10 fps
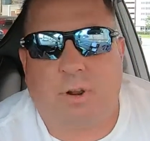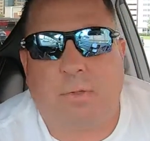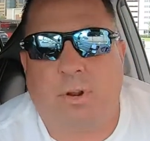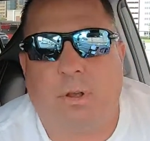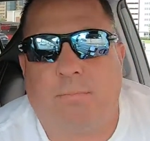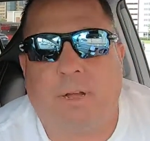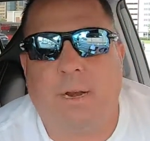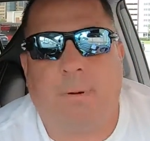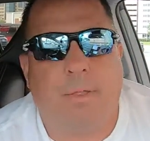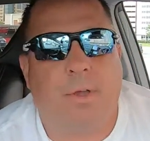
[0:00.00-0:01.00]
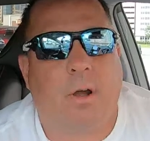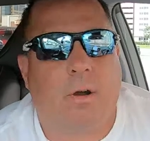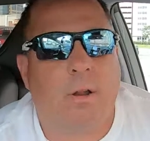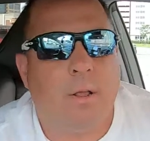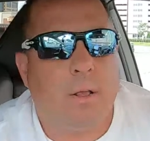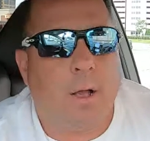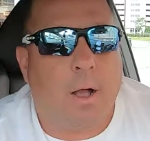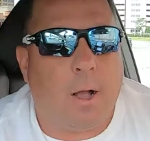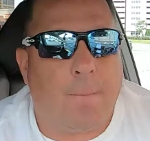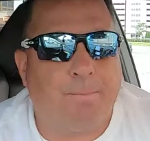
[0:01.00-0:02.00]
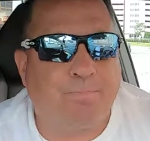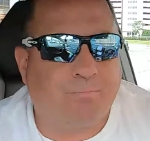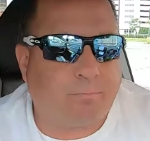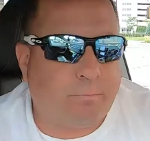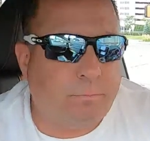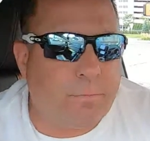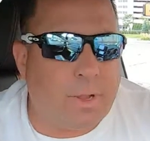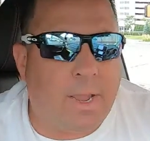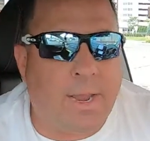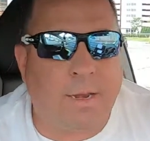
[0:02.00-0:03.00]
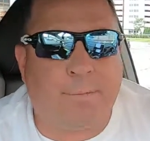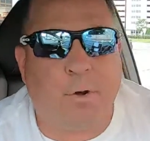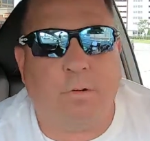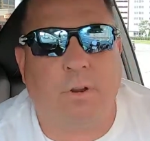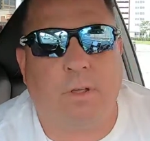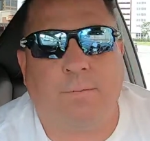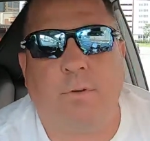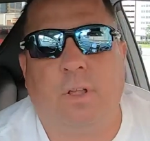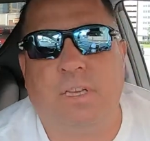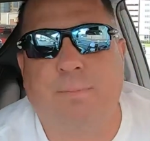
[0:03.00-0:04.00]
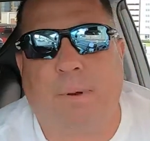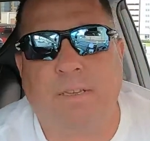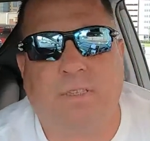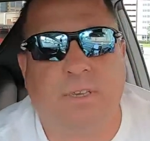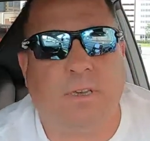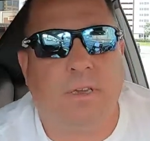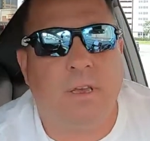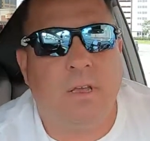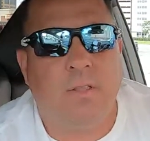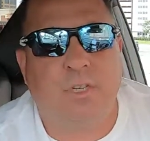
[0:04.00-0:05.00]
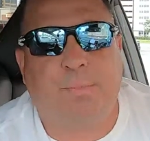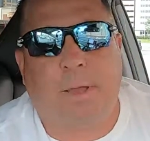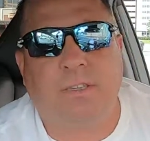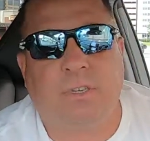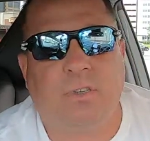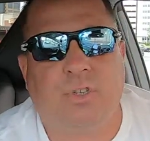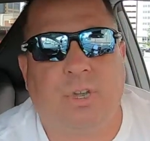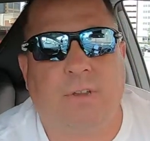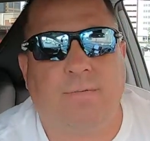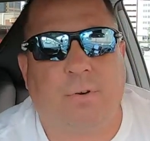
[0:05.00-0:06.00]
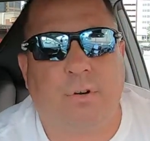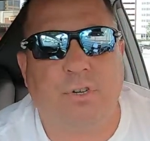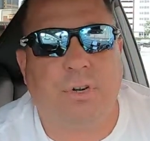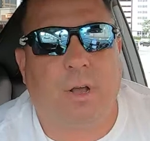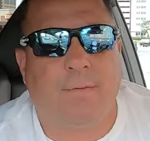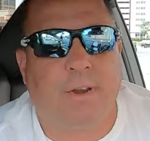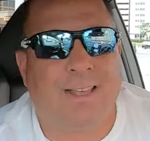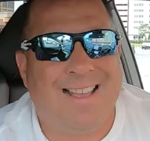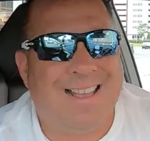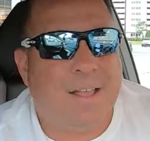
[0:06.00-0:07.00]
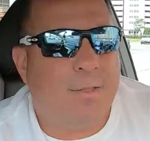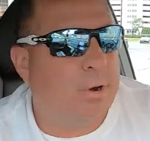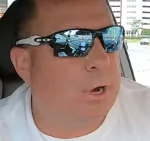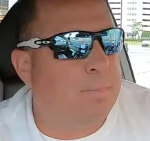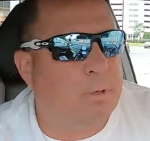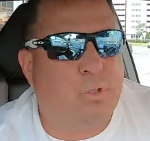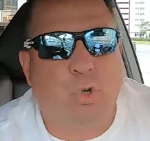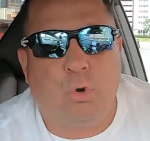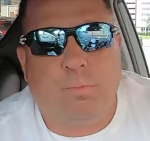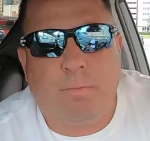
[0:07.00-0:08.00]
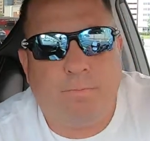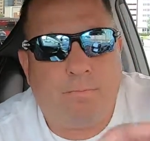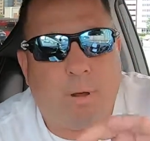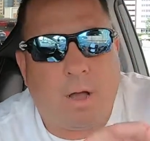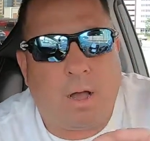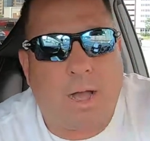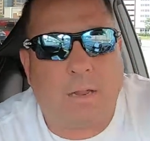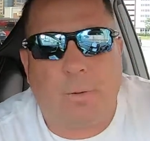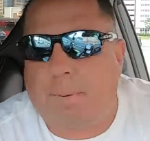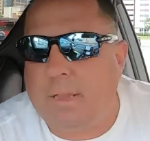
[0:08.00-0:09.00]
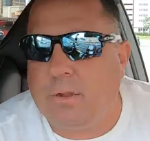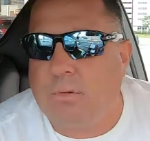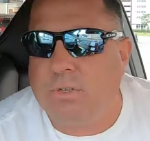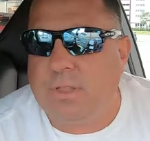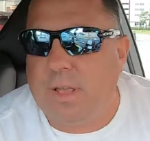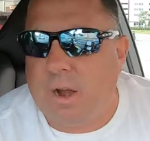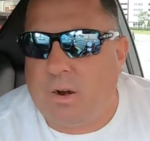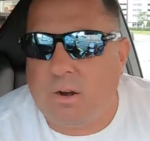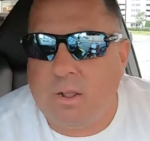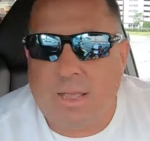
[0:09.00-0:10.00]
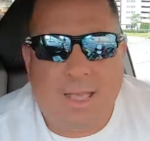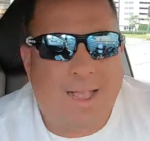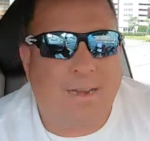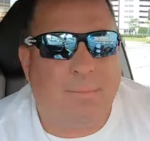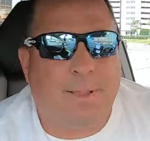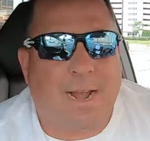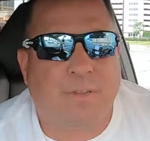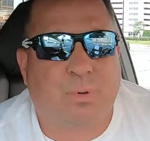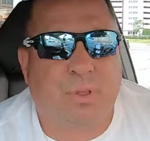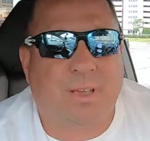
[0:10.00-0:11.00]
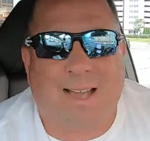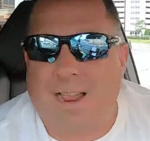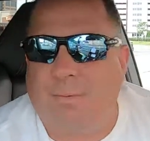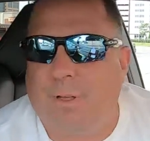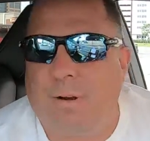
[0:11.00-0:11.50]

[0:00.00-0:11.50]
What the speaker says: to complain about there. And if you like spicy, the spicy chicken version of it, they're gonna put two jalapenos in there. And to be honest with you, I really